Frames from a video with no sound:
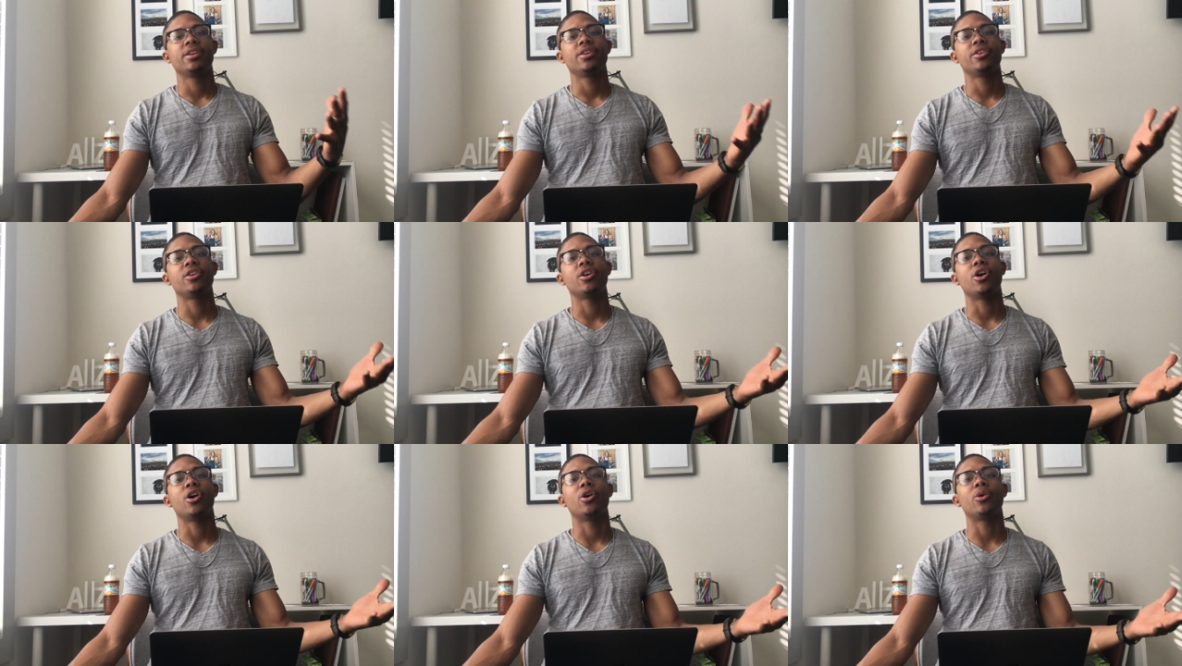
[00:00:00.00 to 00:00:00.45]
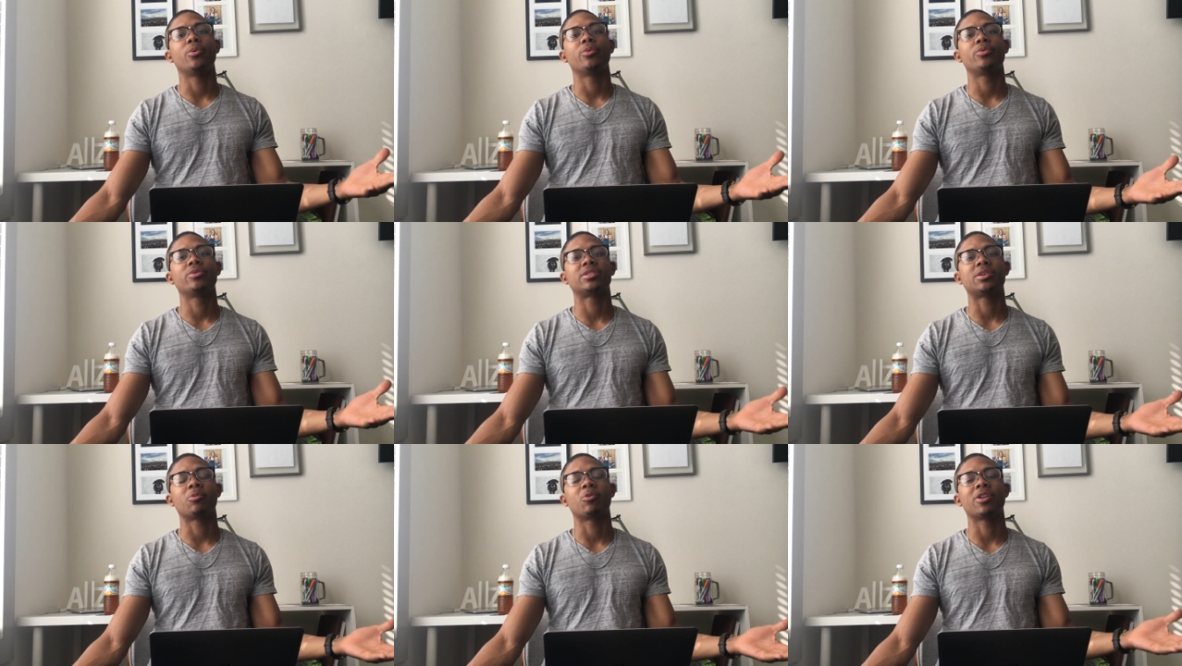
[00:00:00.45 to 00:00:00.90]
you know,
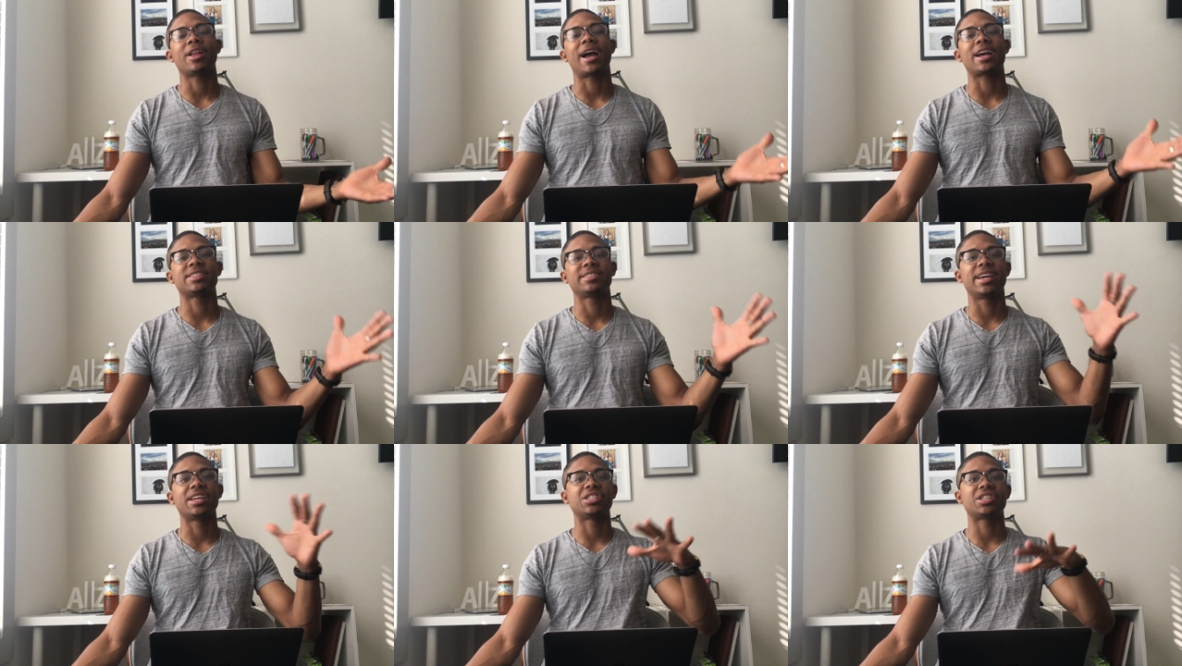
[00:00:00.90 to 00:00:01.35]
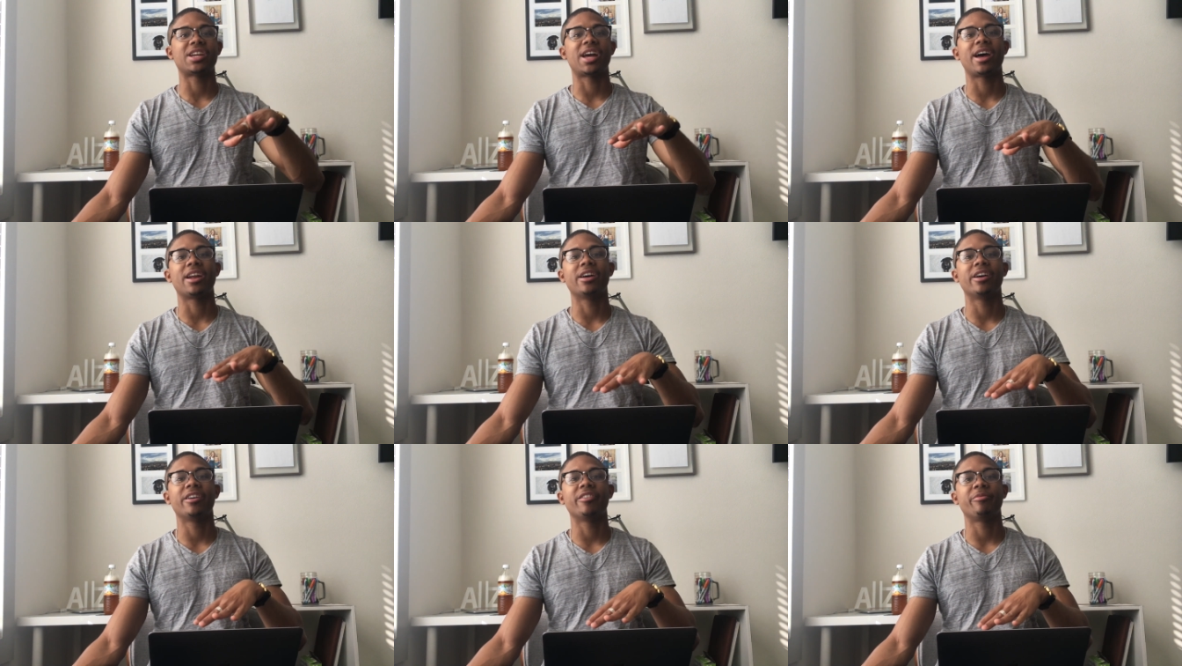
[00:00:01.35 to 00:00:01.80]
some relaxation
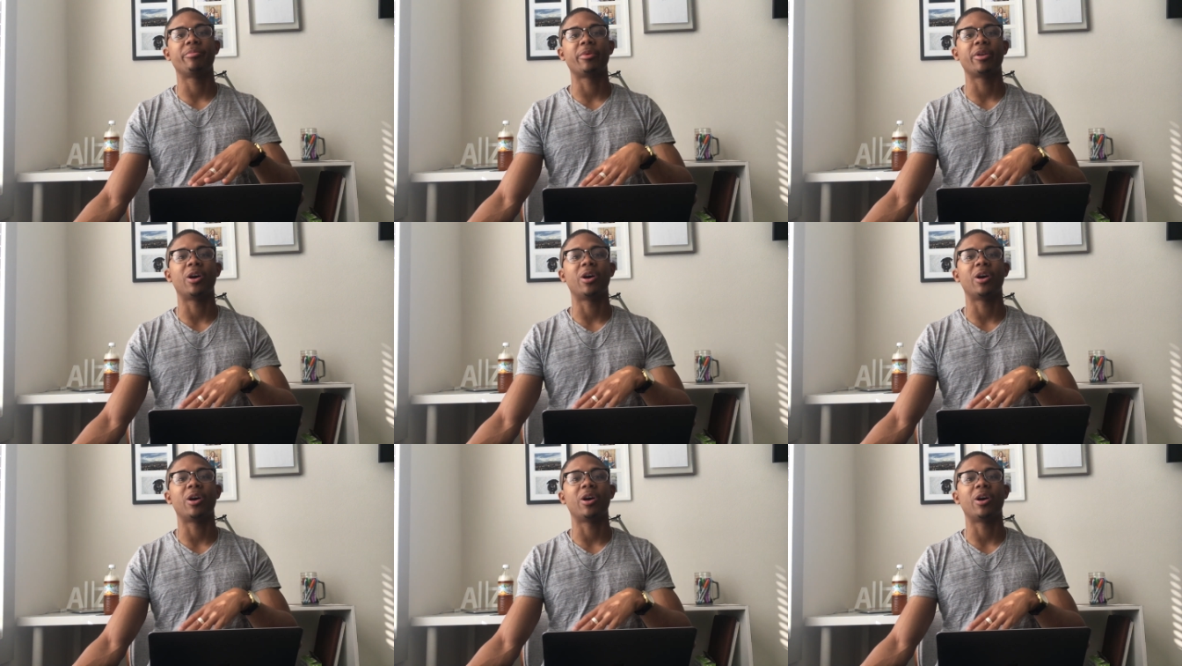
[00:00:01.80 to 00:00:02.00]
out of,